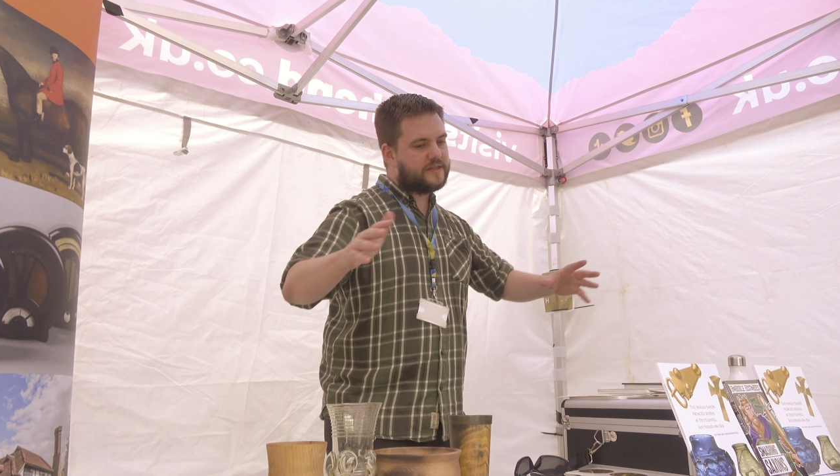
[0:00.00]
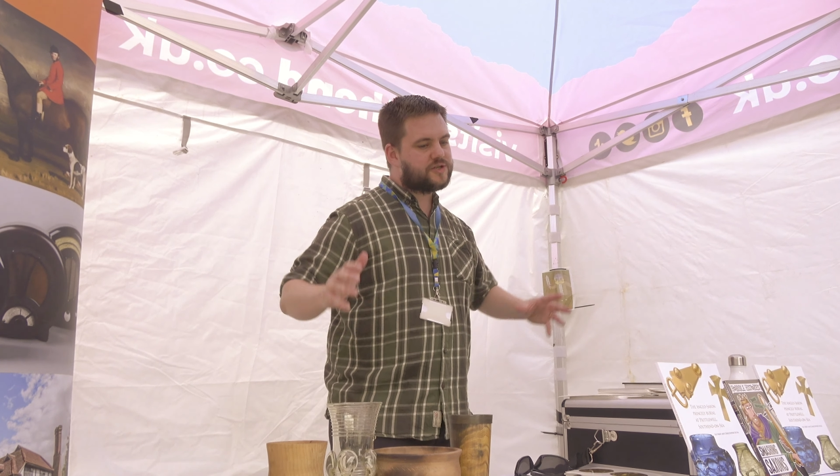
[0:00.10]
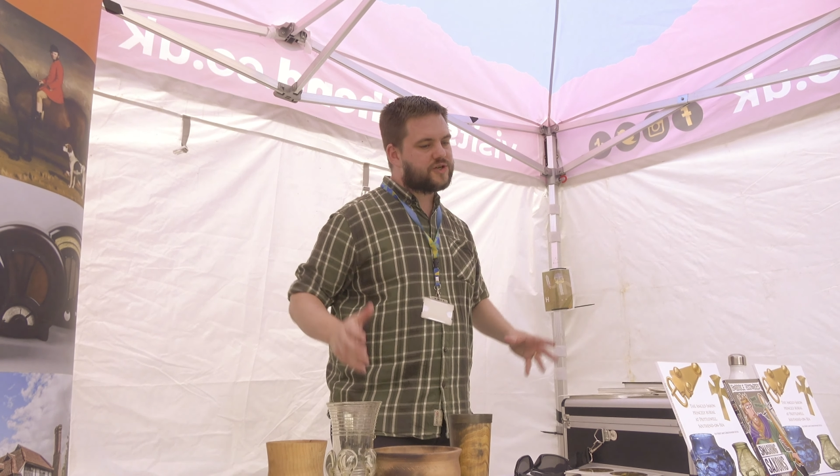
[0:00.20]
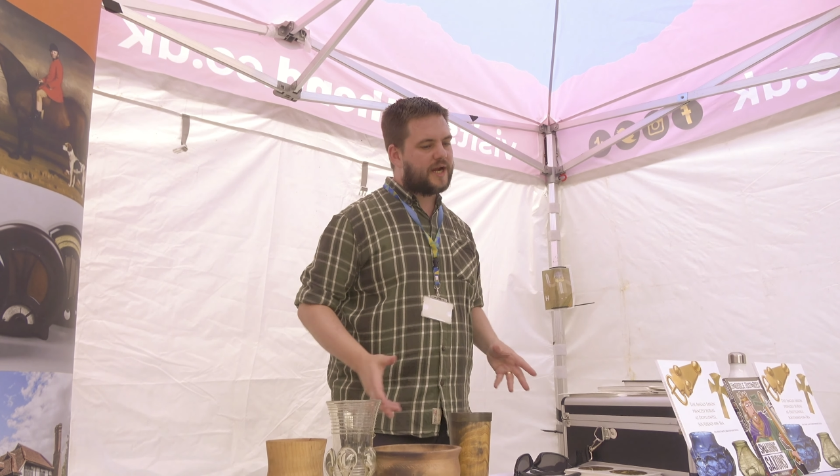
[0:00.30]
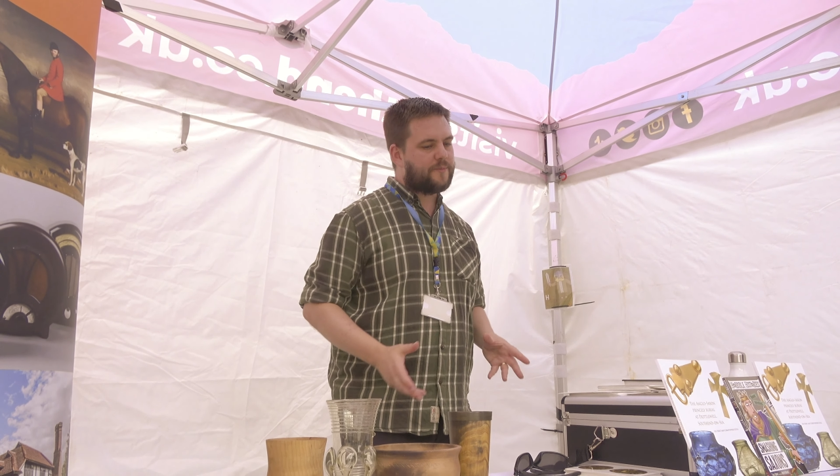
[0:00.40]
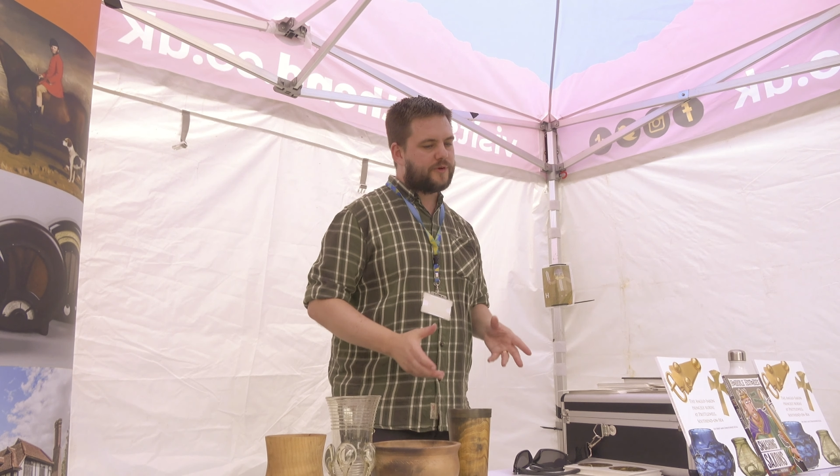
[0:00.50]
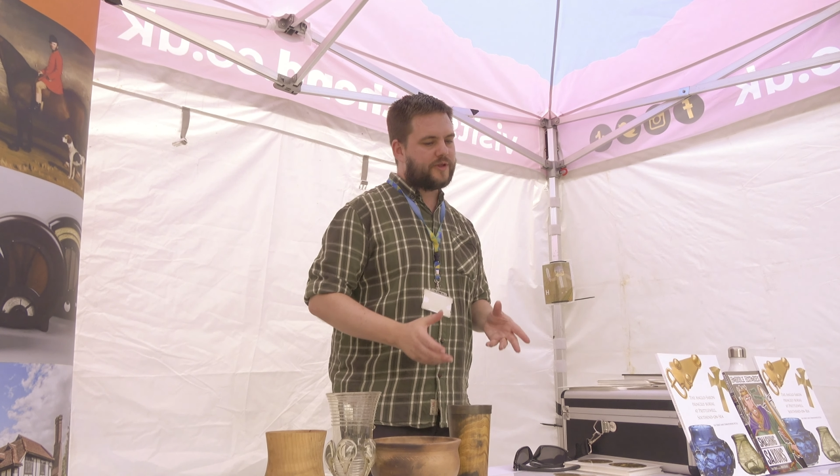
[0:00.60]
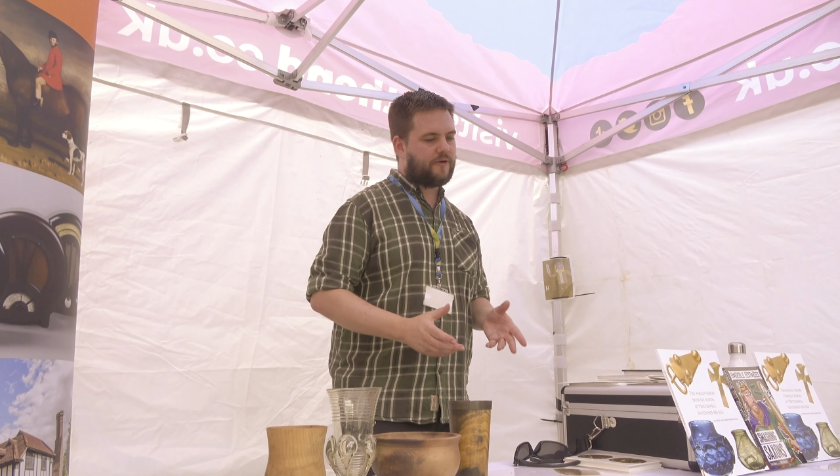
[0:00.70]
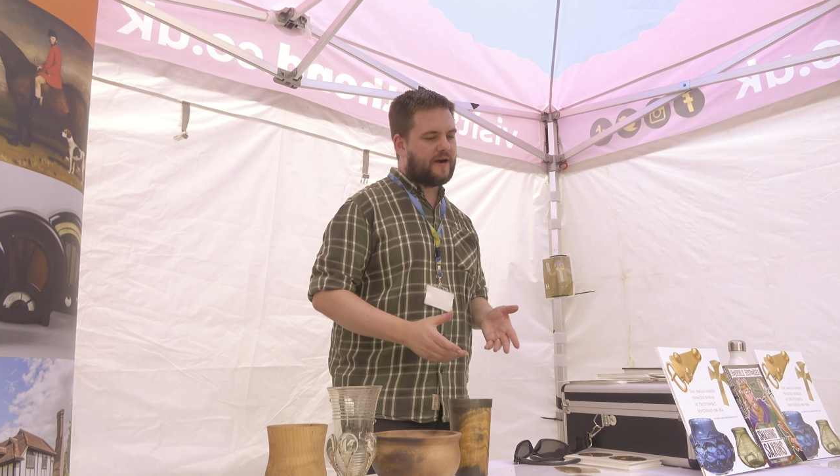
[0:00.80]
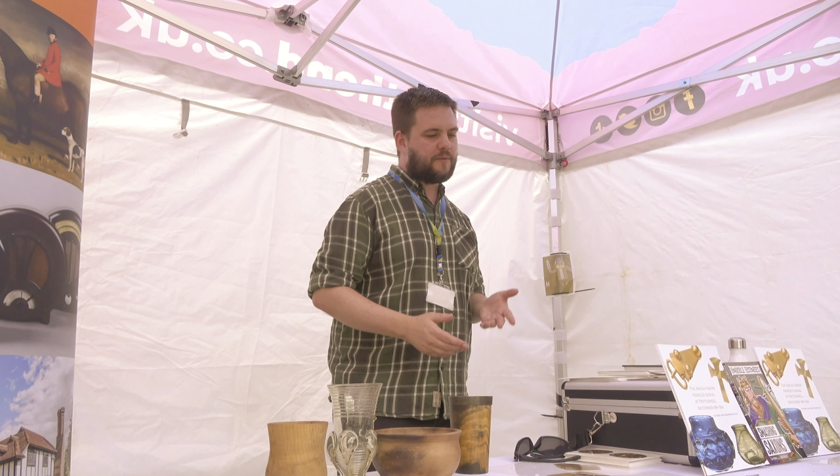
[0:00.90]
in this chamber in the
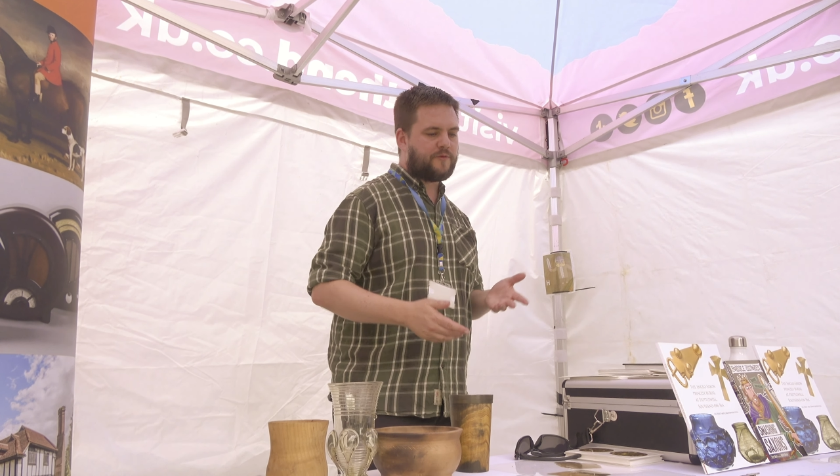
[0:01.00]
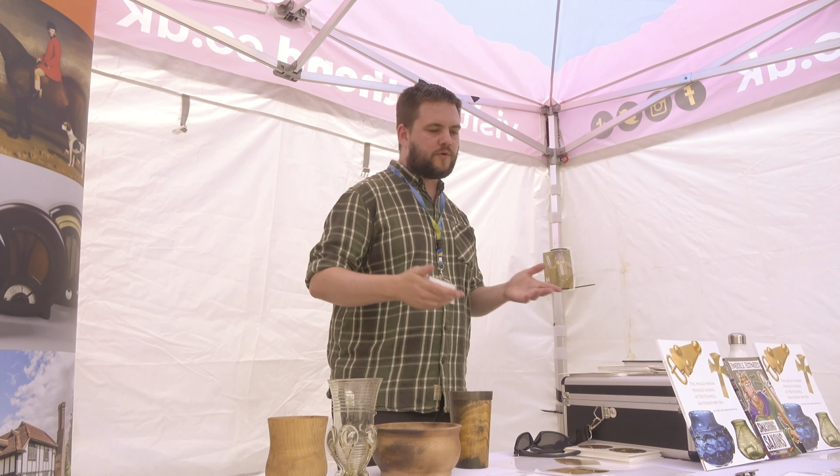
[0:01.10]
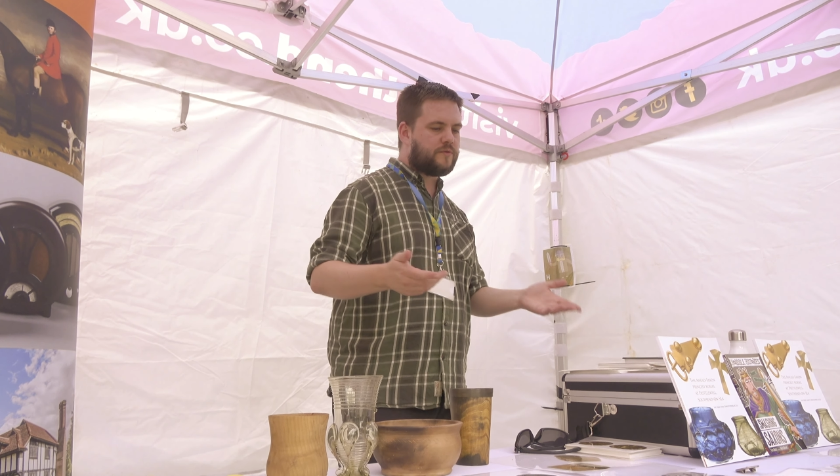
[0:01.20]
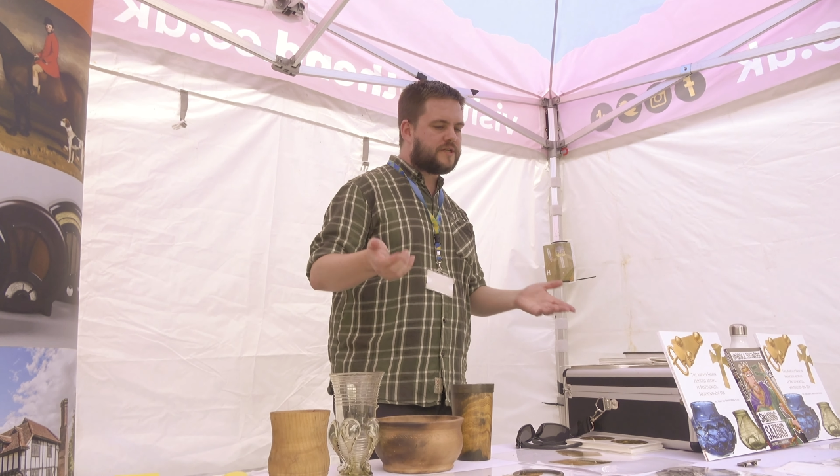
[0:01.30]
ground with all